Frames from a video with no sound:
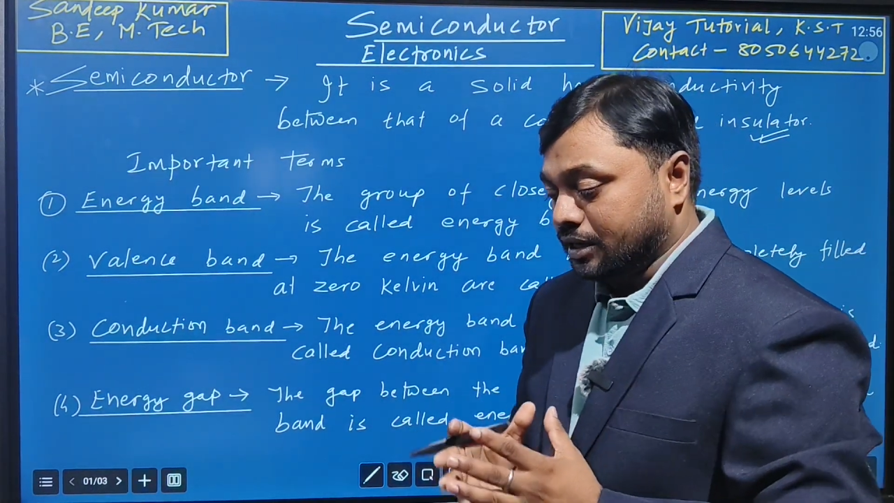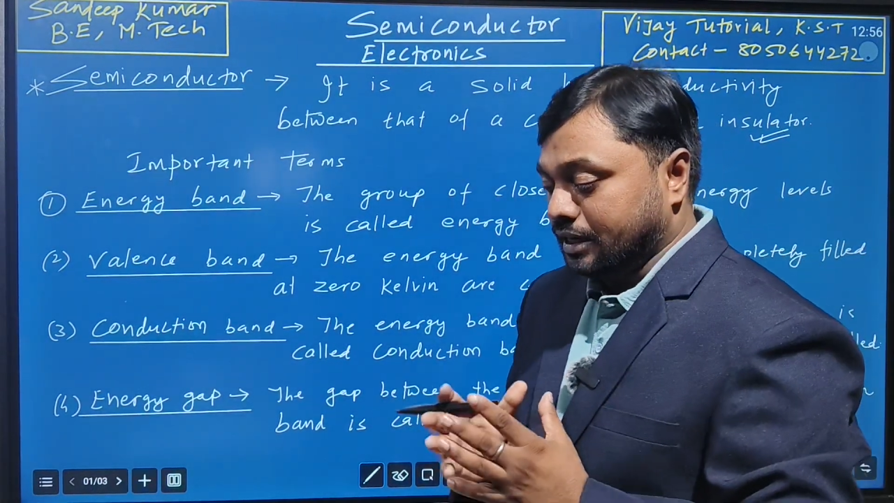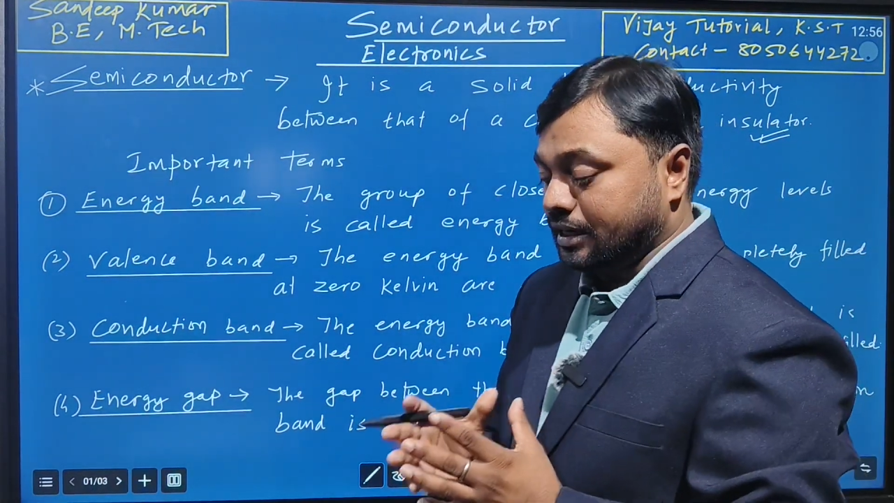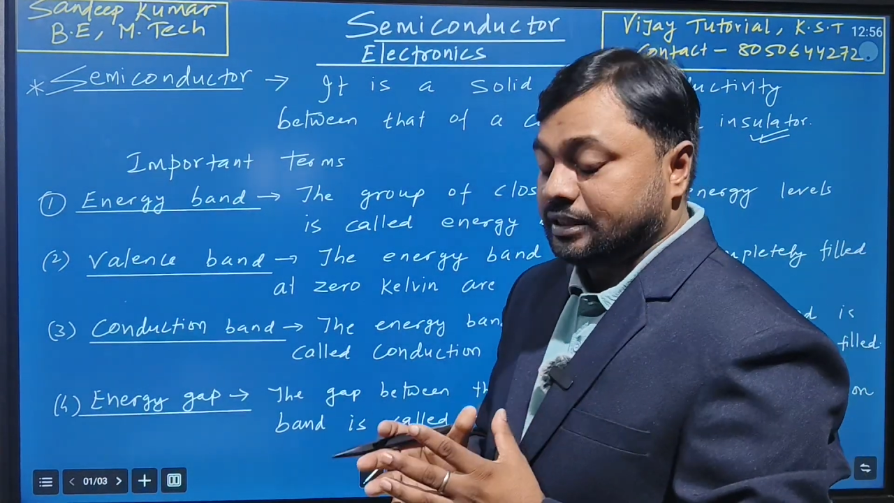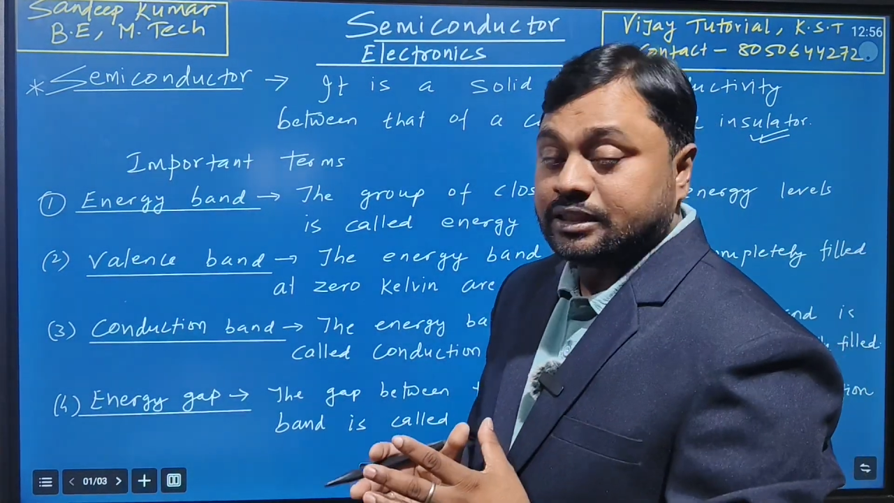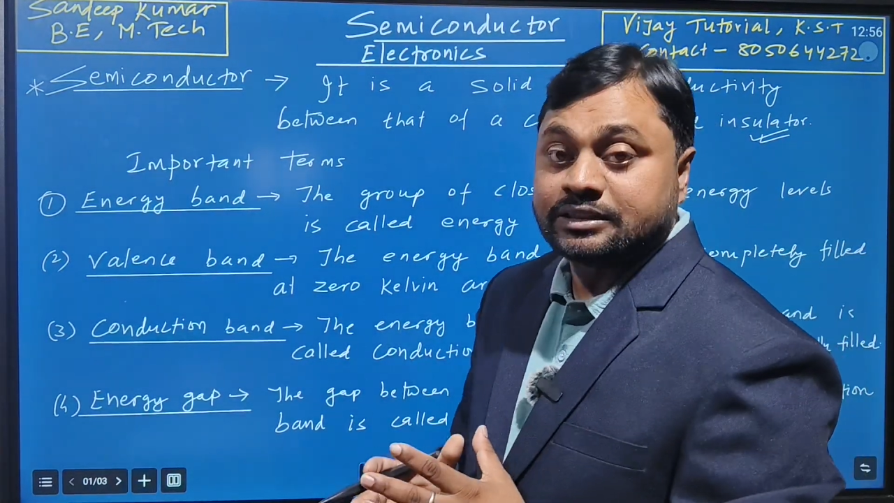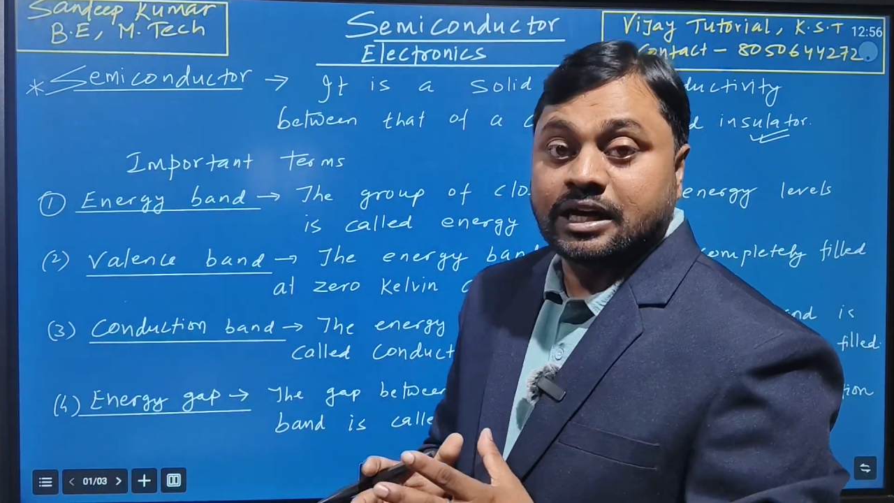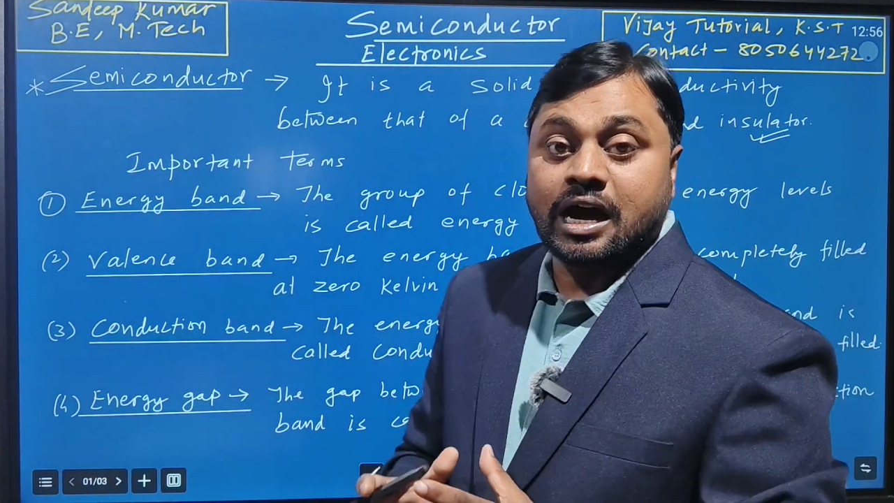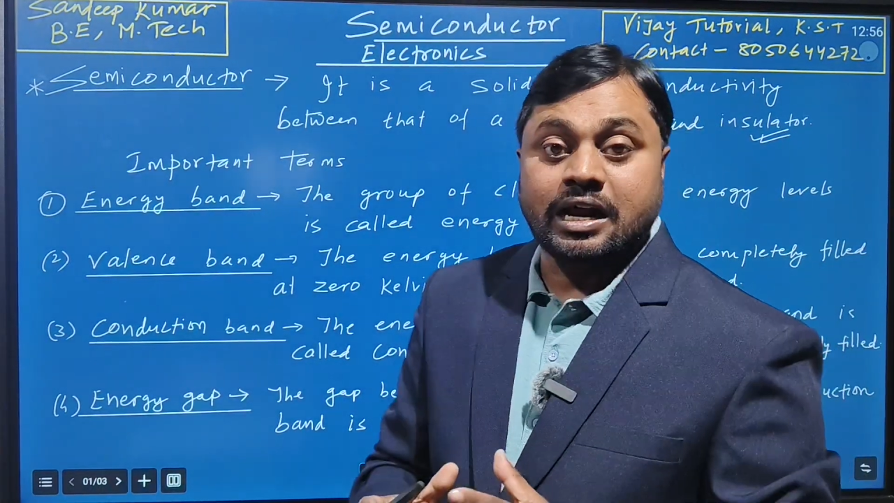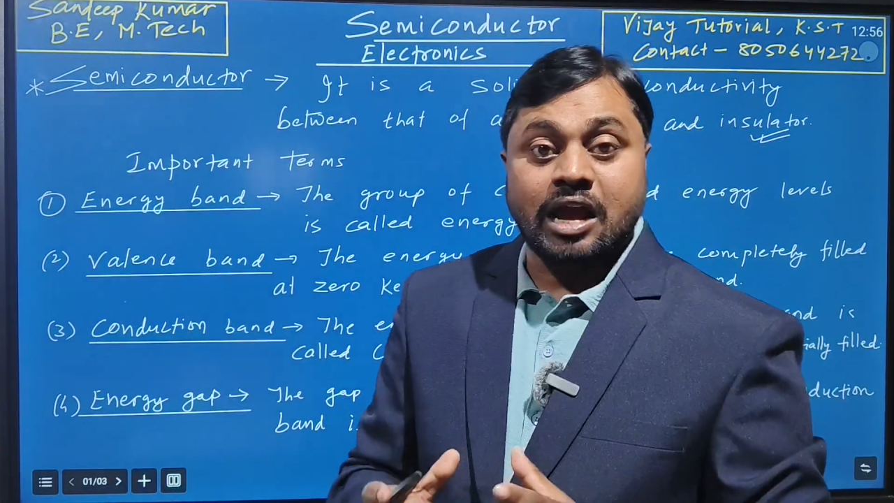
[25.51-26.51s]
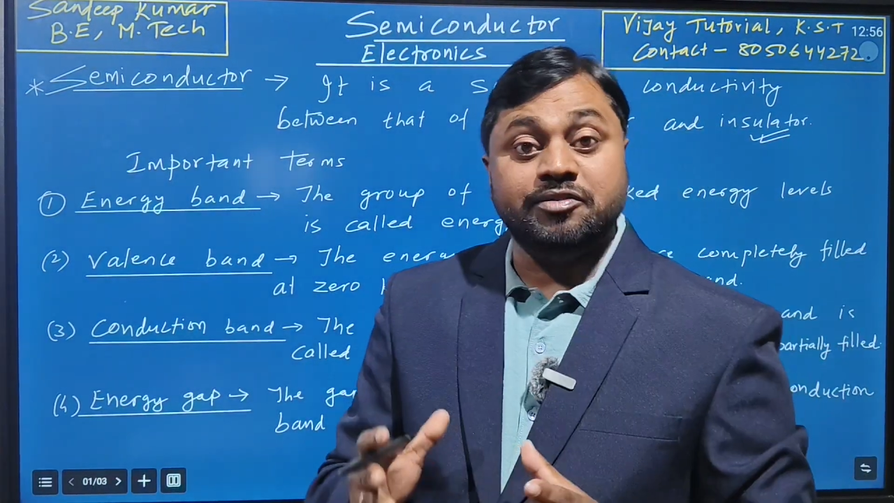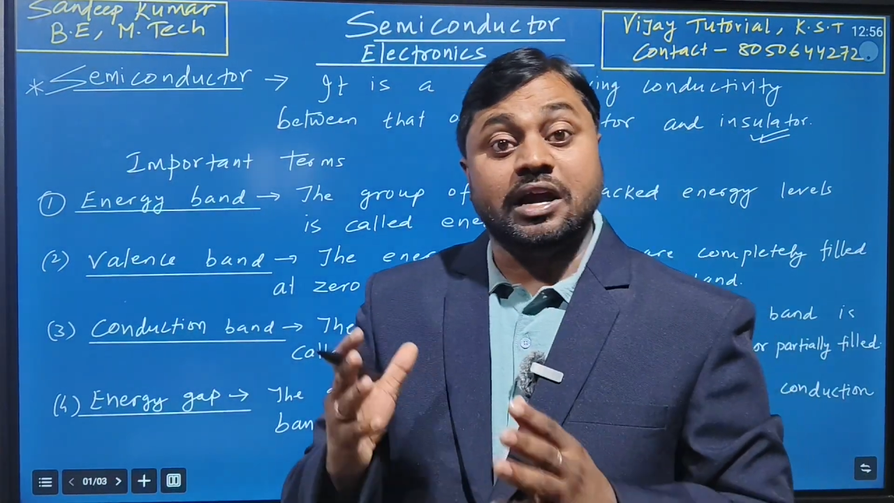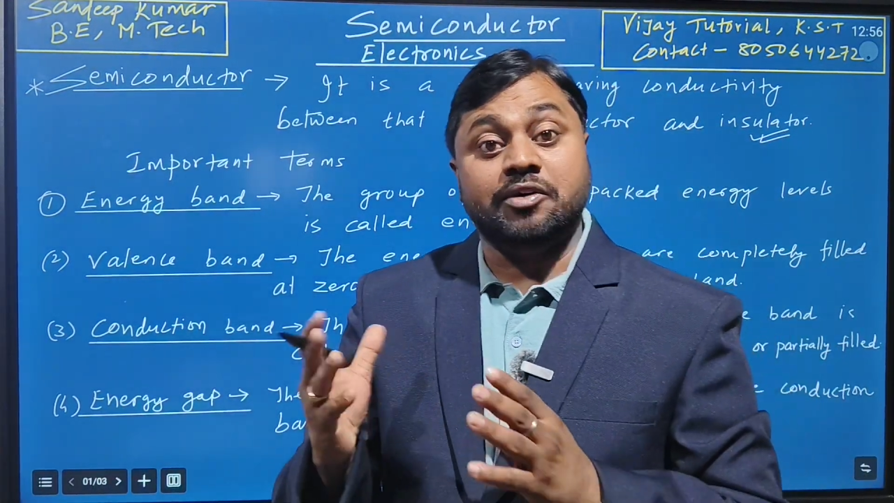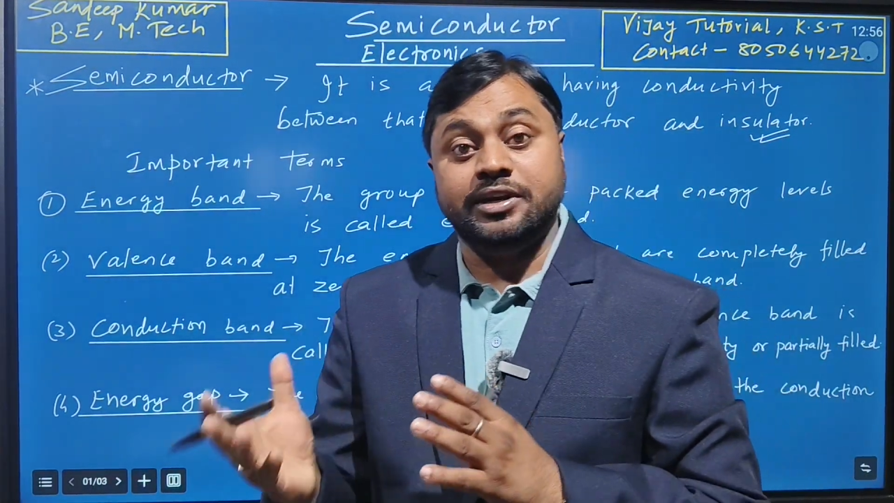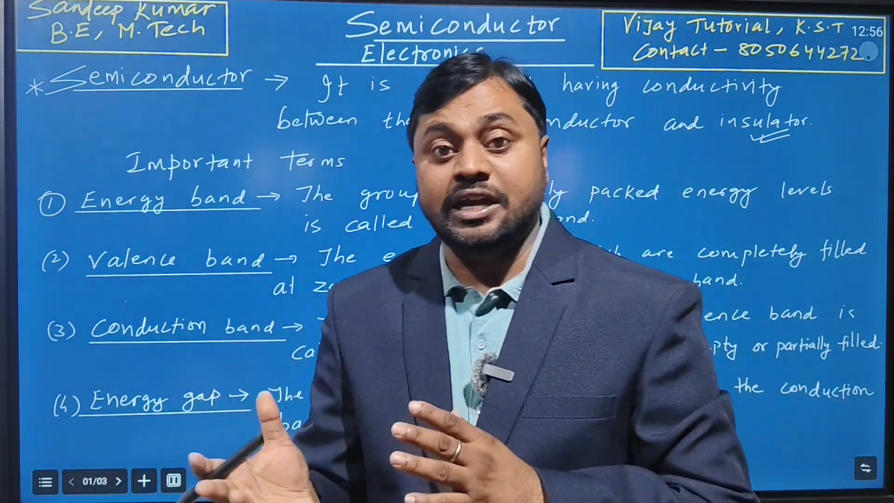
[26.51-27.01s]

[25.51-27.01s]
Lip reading: conductors are having